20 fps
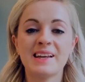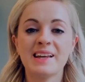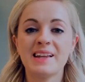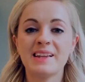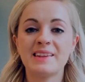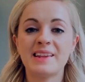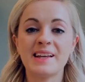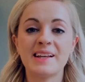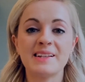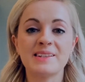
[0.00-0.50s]

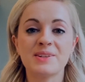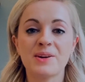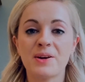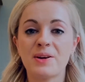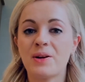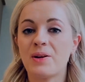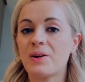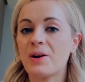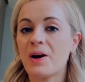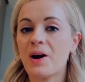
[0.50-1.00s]
things going
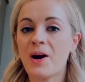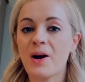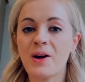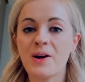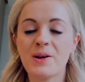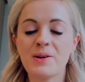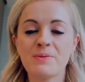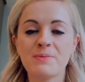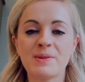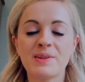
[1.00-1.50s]
on at
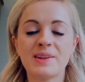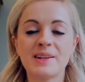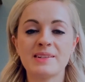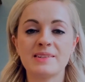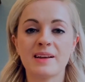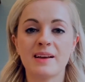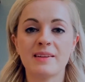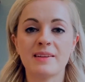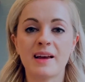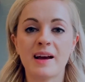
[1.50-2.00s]
home and things
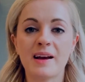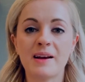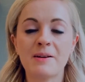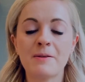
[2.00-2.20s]
like that.